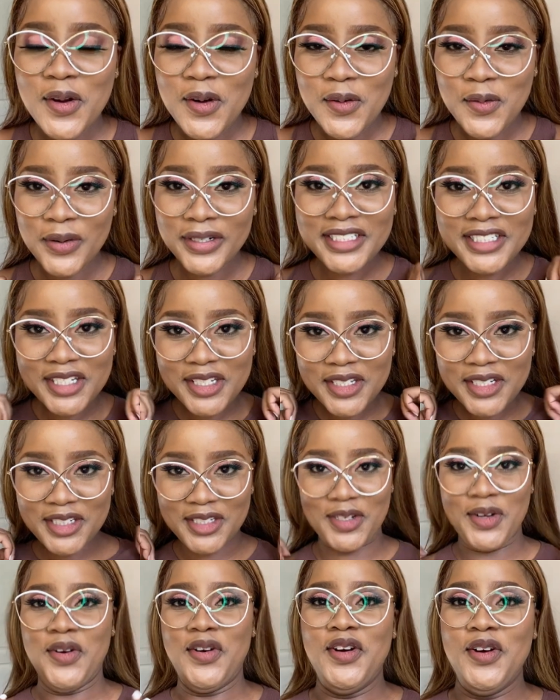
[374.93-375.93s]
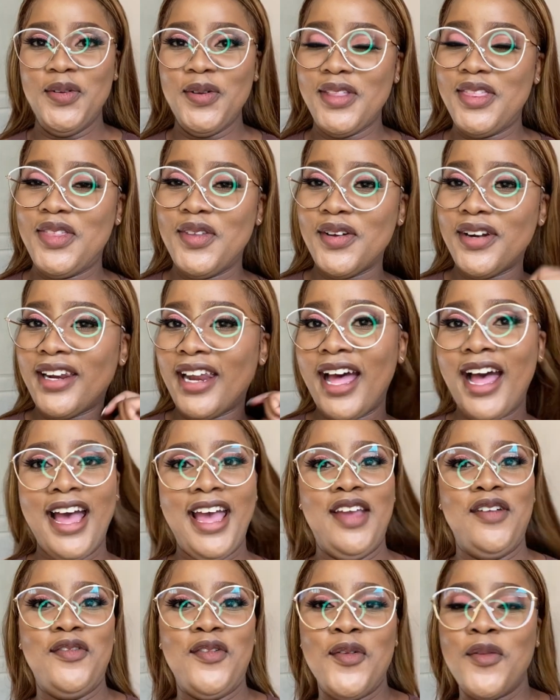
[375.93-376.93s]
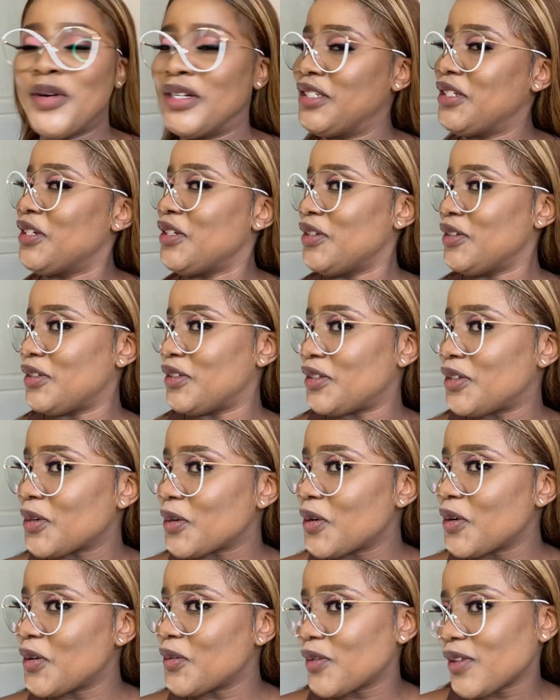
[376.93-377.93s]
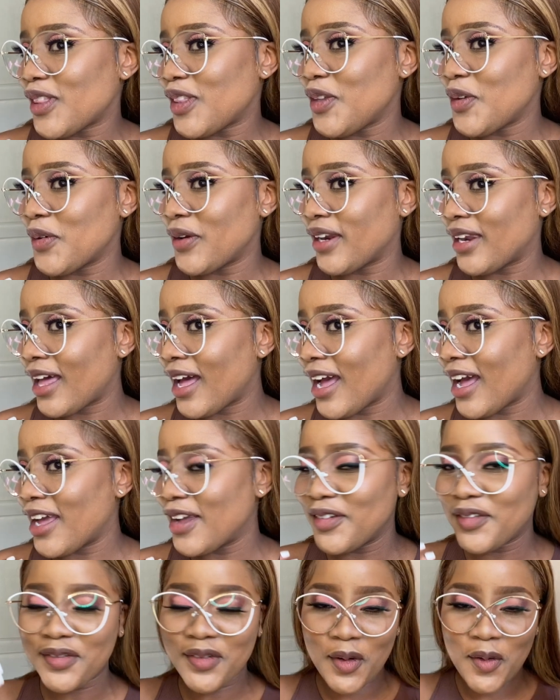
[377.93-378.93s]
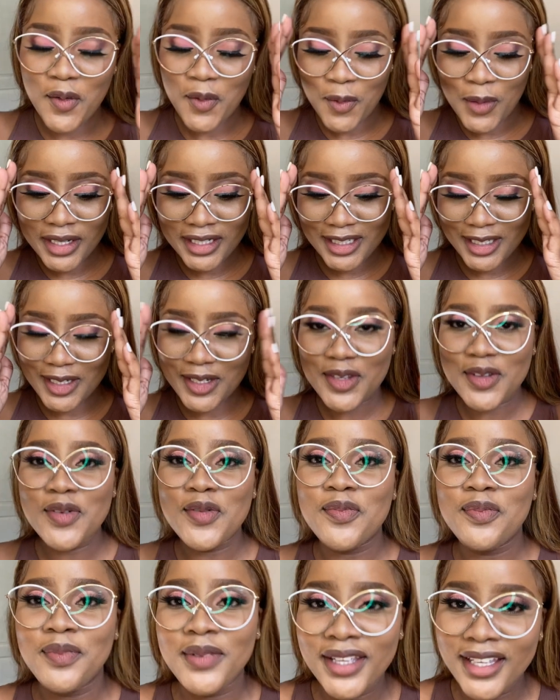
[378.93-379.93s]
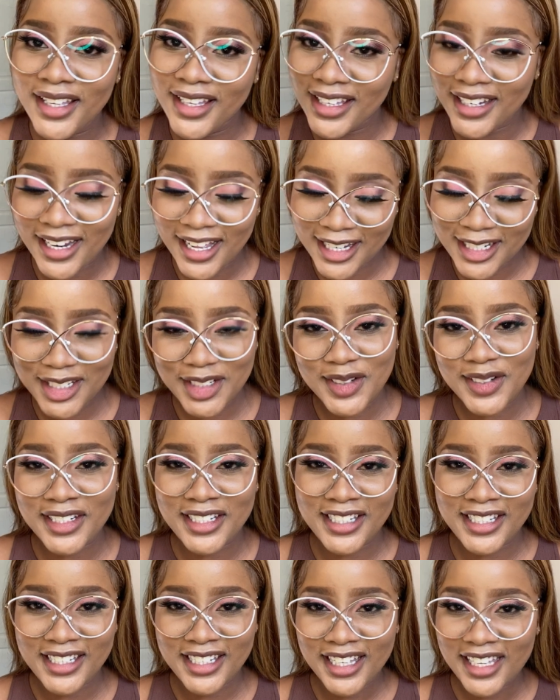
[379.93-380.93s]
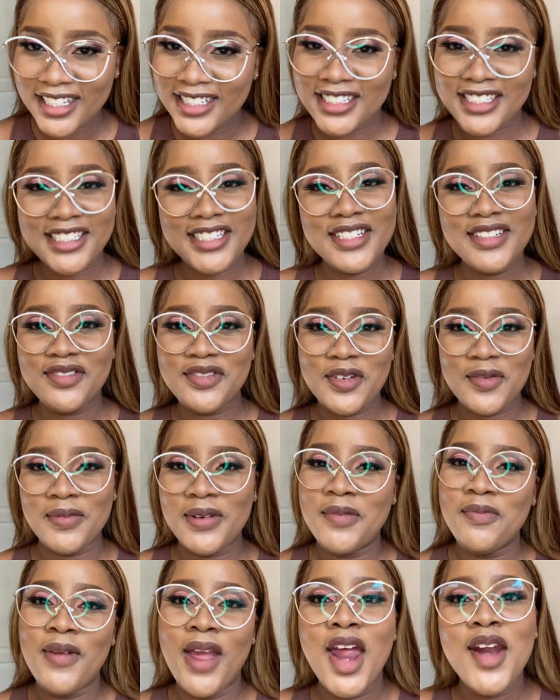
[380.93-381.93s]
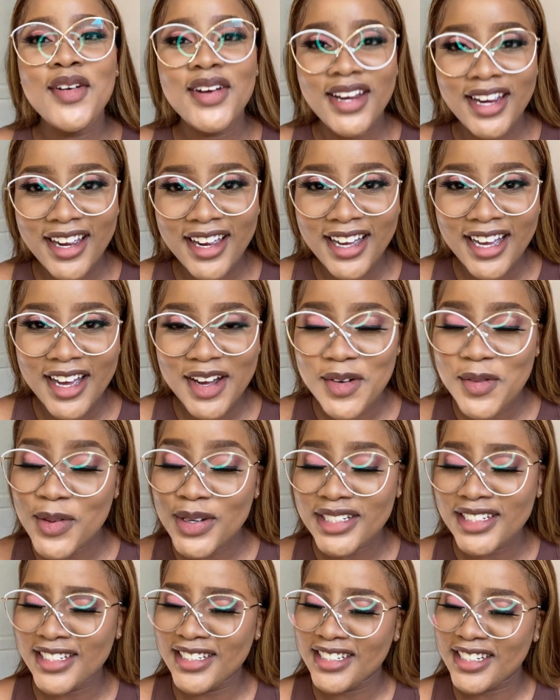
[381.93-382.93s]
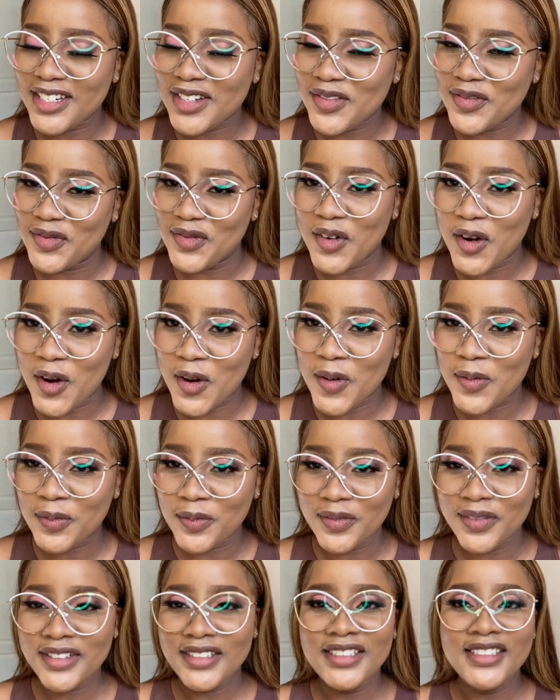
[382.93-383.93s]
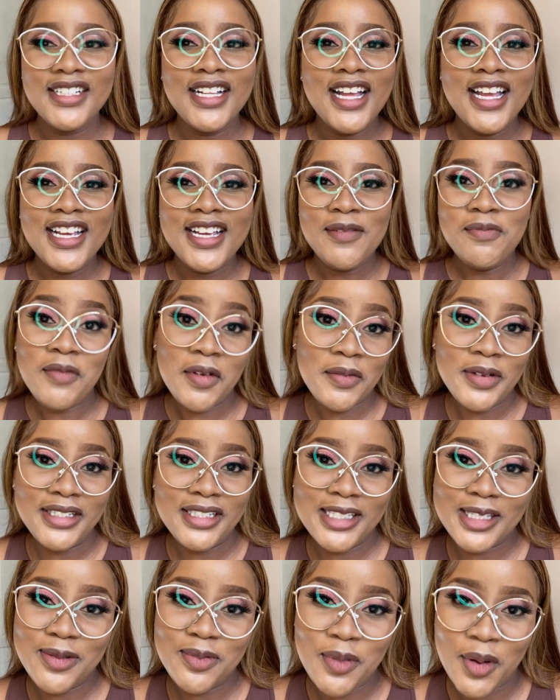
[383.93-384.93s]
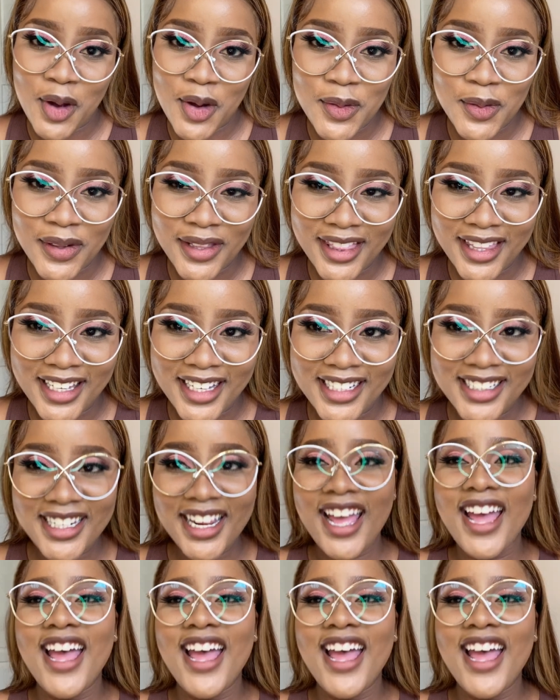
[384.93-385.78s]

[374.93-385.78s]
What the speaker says: What do you do with your life? What do you do with your life? What do you mean, actually? Is she from America? Or is she from... Maybe she's born with it.